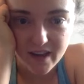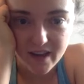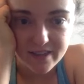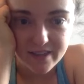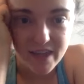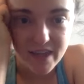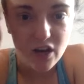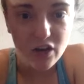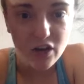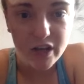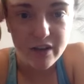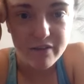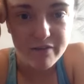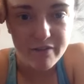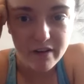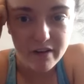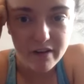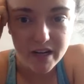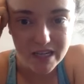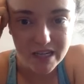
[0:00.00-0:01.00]
They're looking
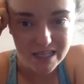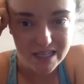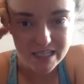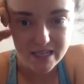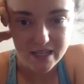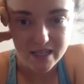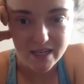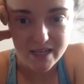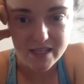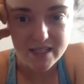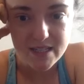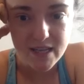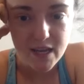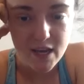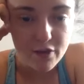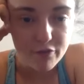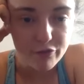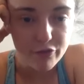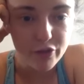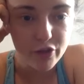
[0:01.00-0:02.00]
very nice, guys.
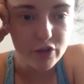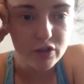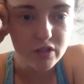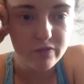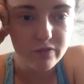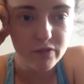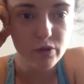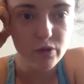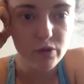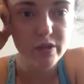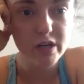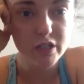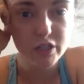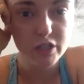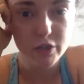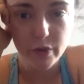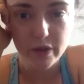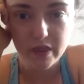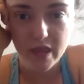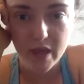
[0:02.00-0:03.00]
For those of you that are
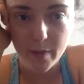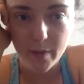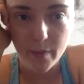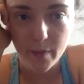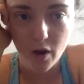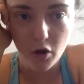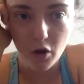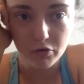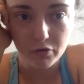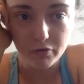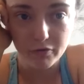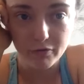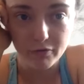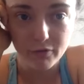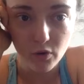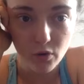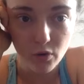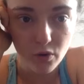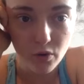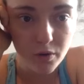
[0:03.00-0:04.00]
doing them on the
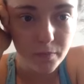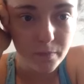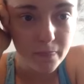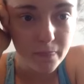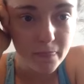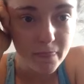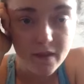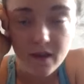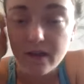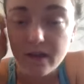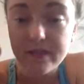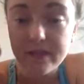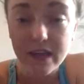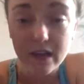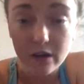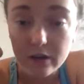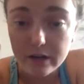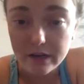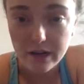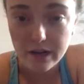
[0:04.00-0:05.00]
floor, they
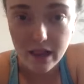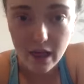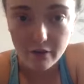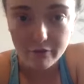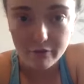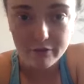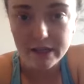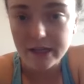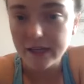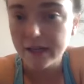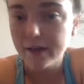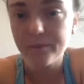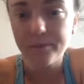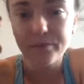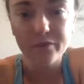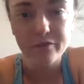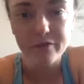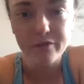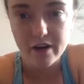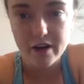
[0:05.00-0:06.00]
look lovely,
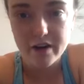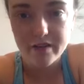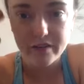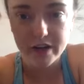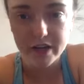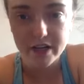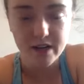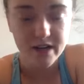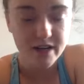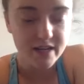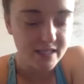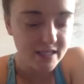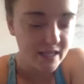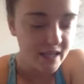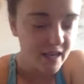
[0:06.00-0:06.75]
very, very nice.